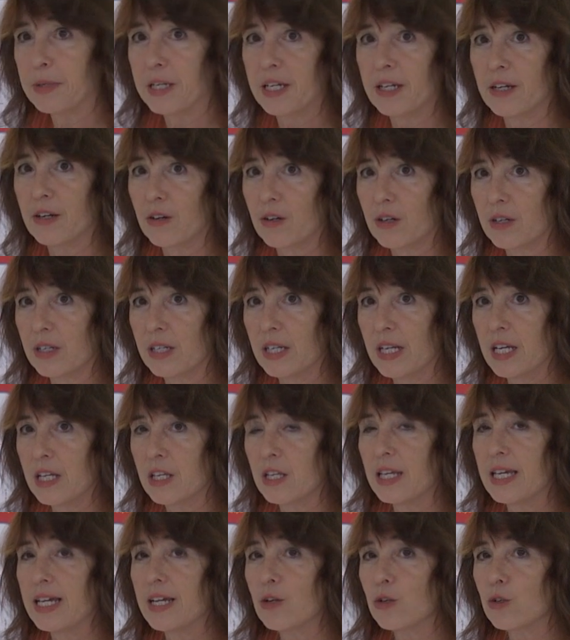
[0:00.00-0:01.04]
here,
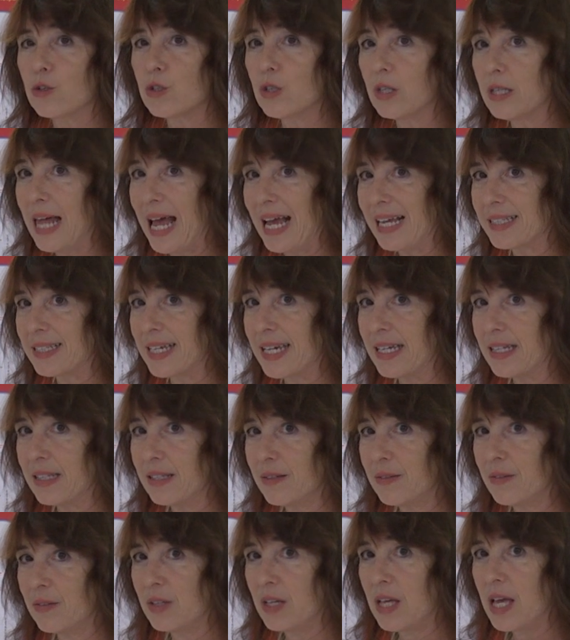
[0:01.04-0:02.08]
here to lactate.
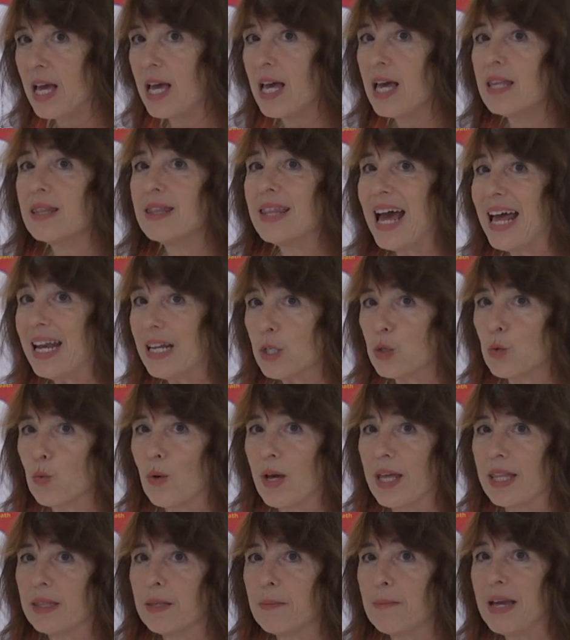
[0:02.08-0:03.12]
That is
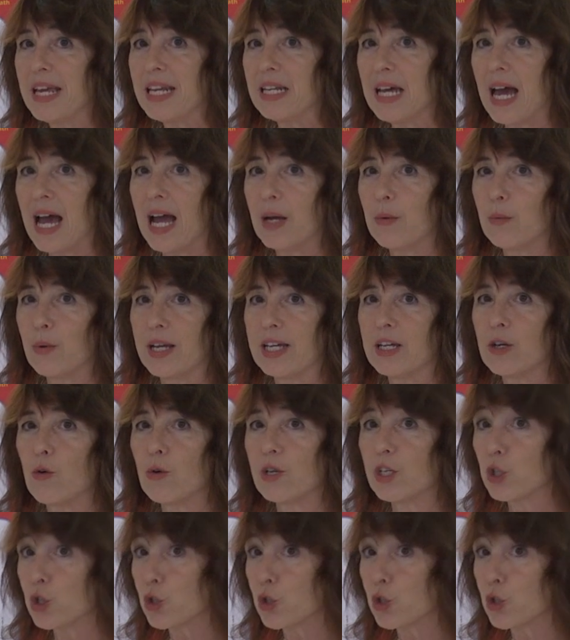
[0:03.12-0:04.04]
when the main highway going